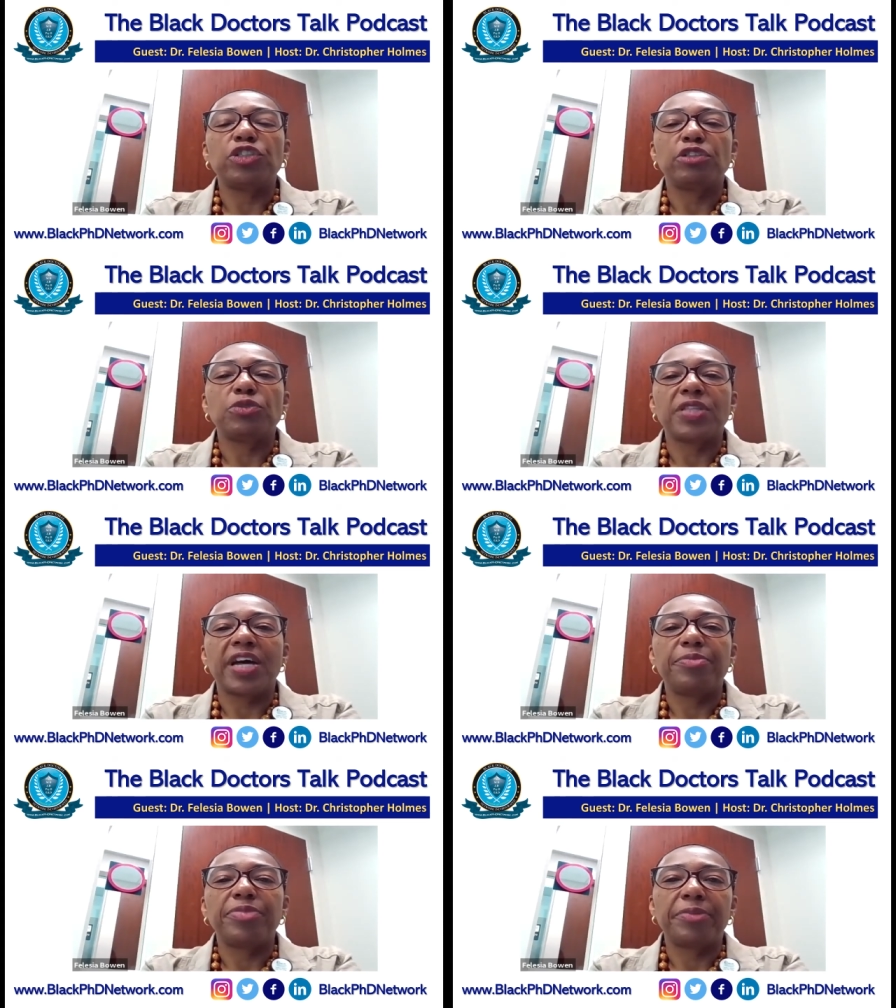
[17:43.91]
Jones with
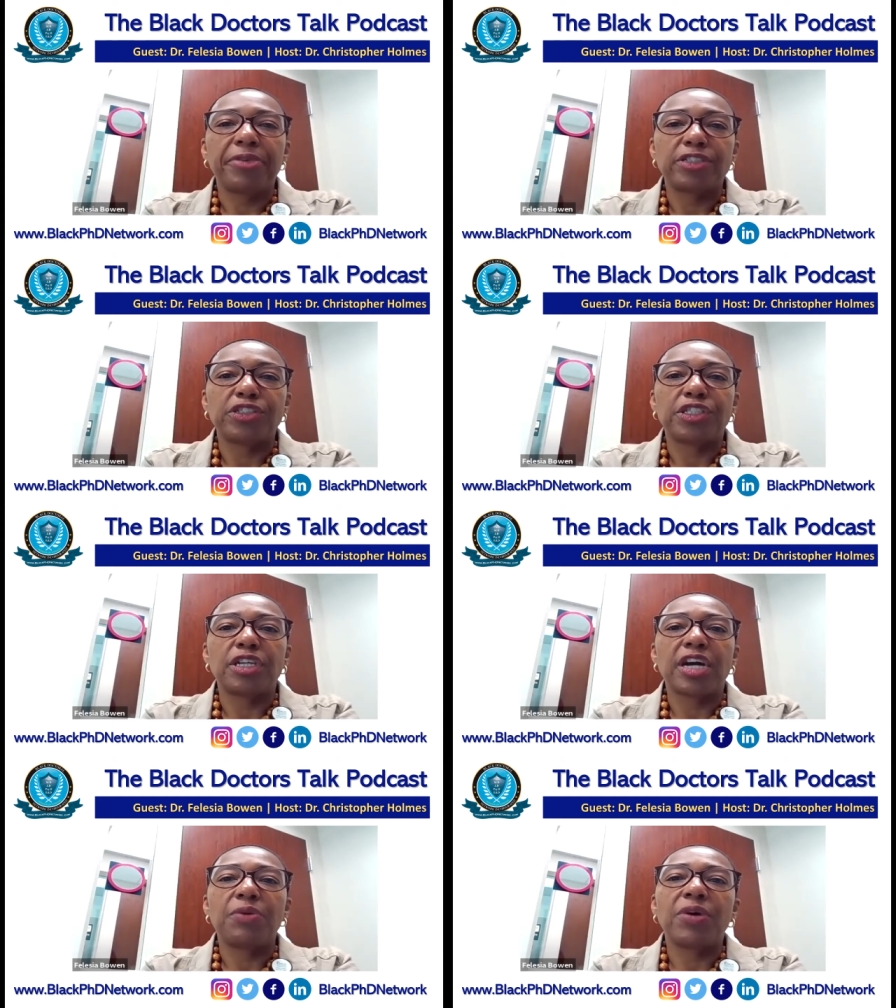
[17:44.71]
high blood
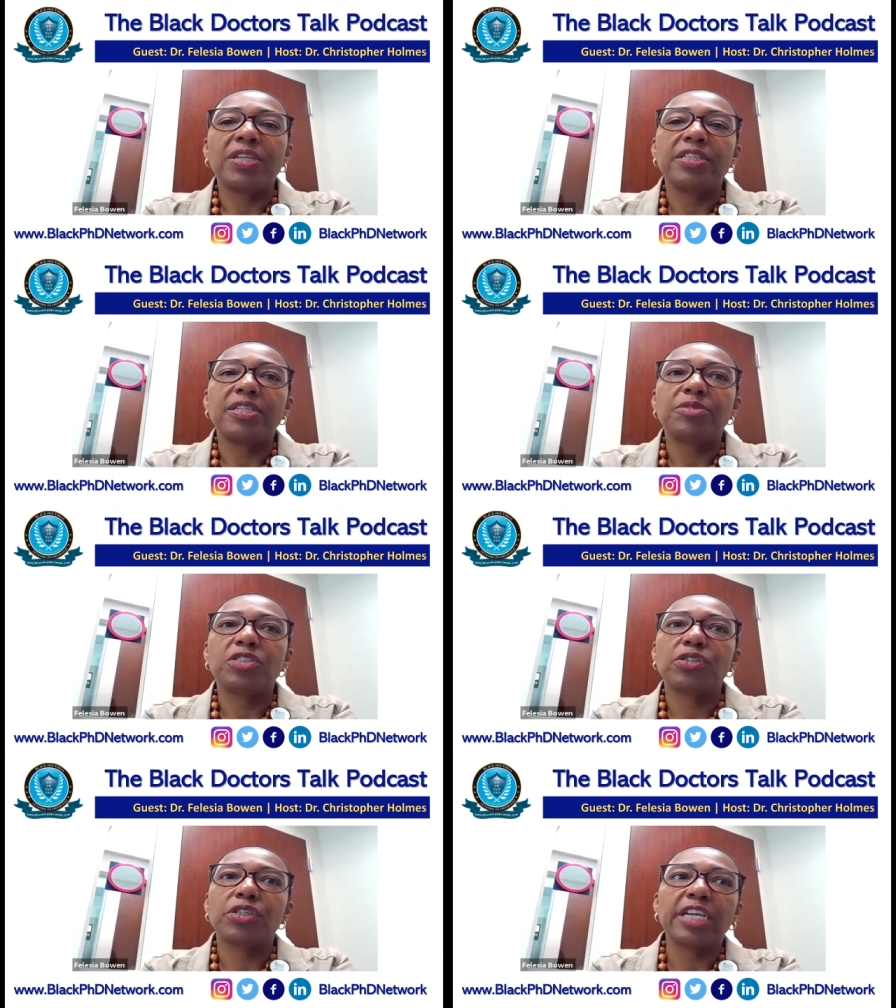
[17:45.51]
pressure. I want them
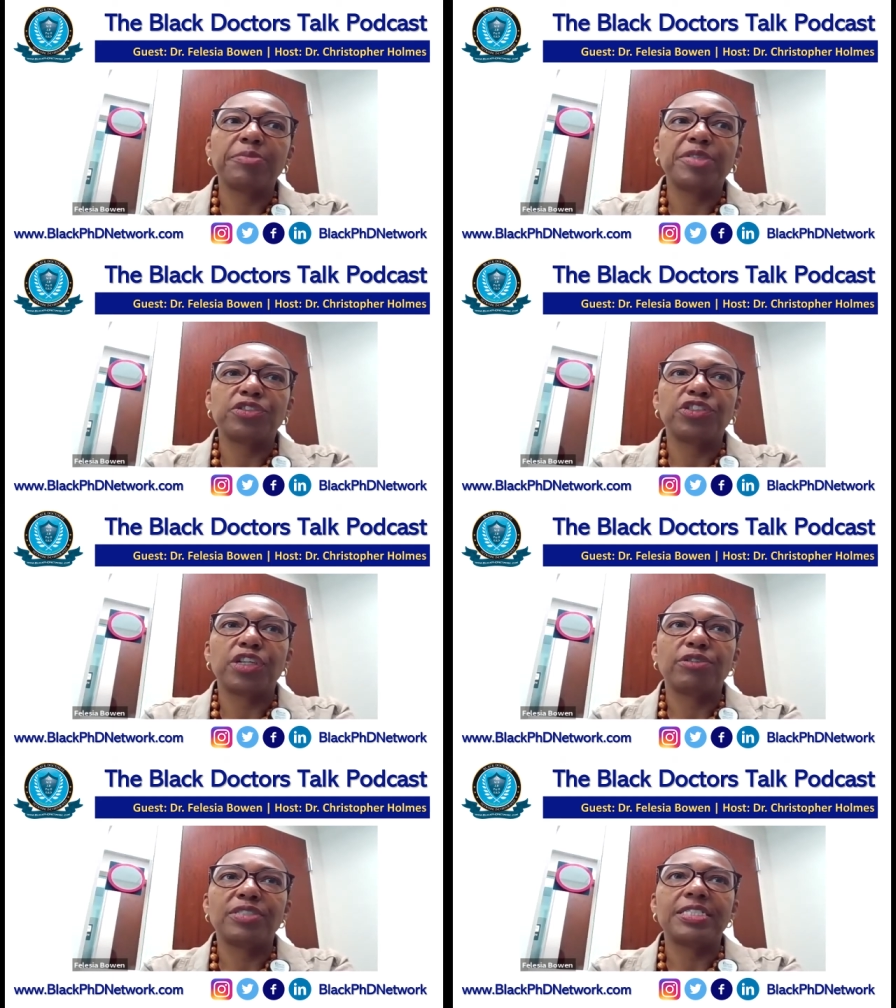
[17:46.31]
to look at Mr.
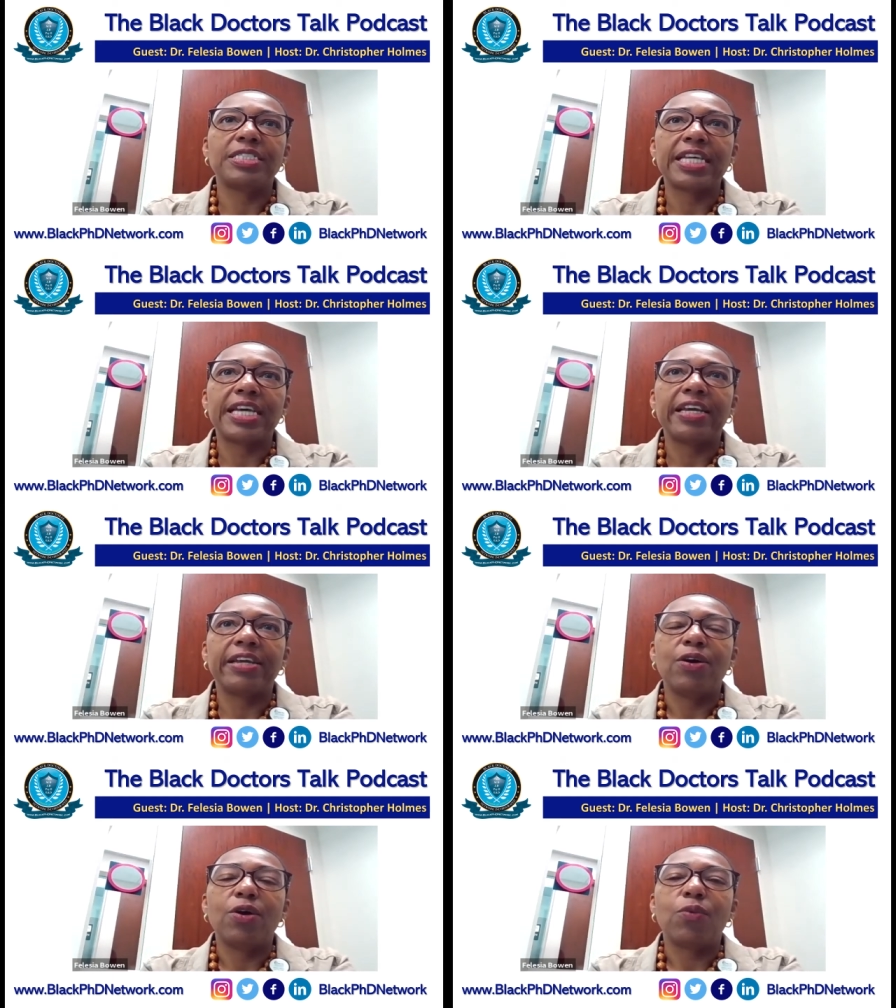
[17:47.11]
Jones and
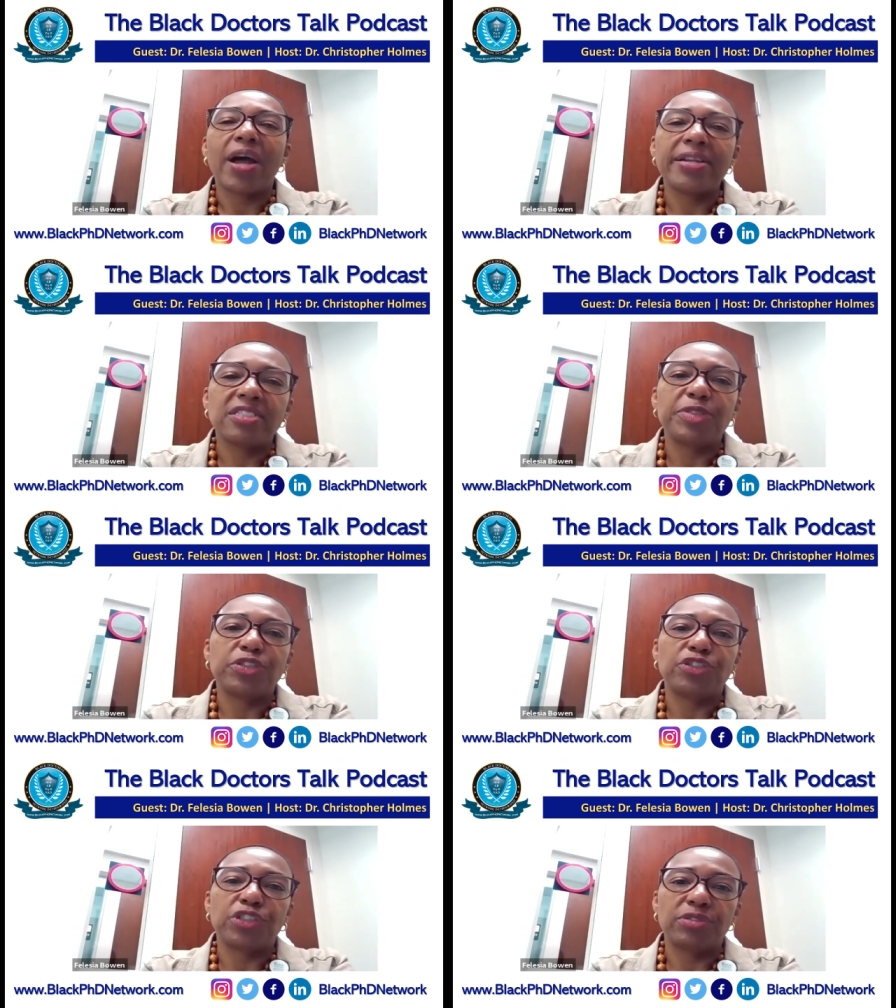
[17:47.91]
say, why does
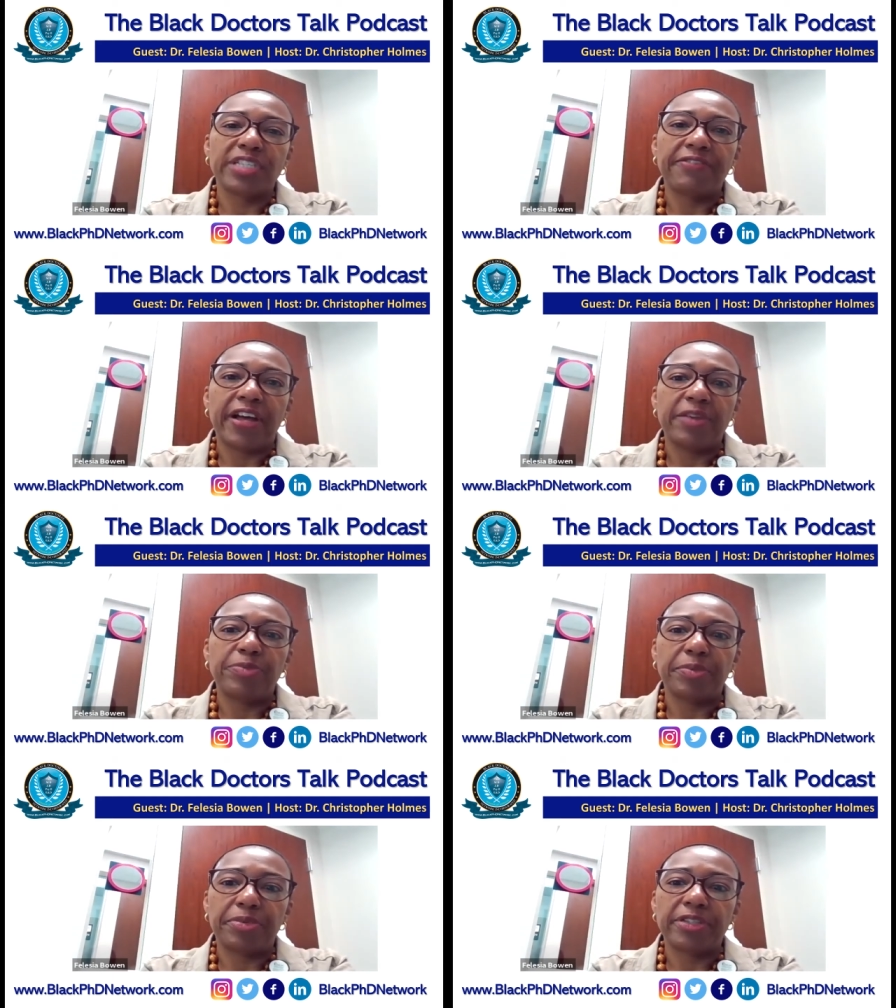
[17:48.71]
Mr. Jones have high
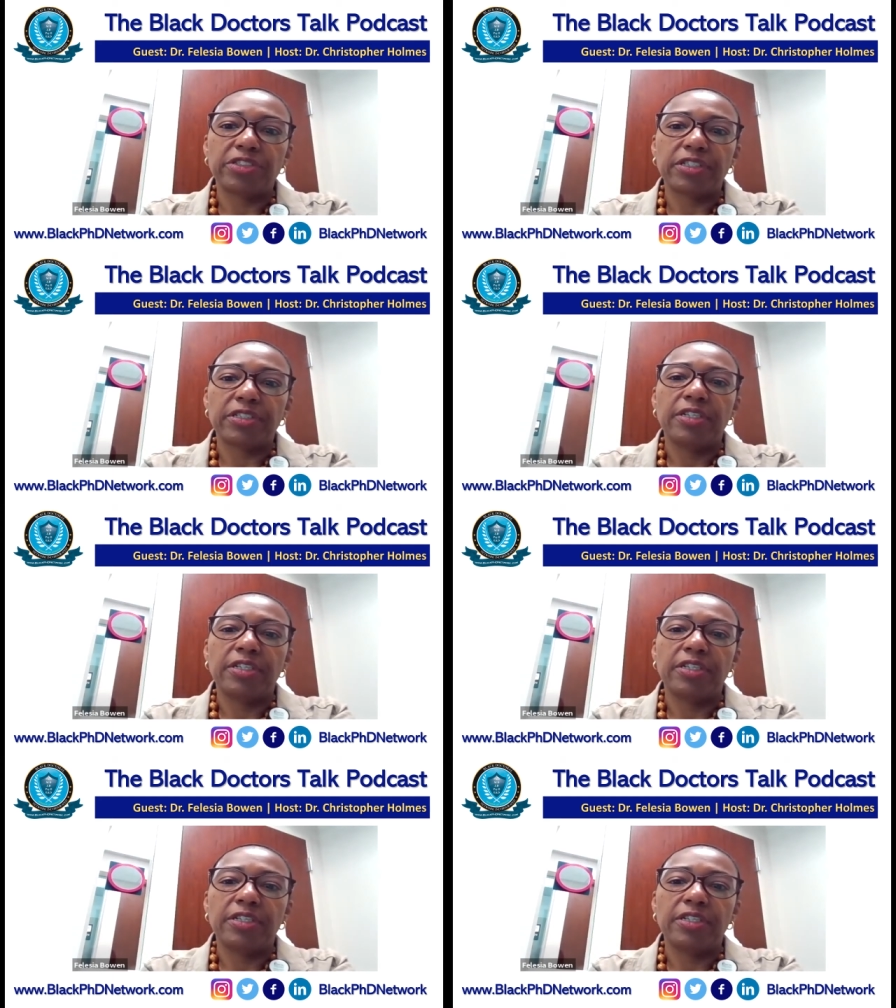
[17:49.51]
blood pressure?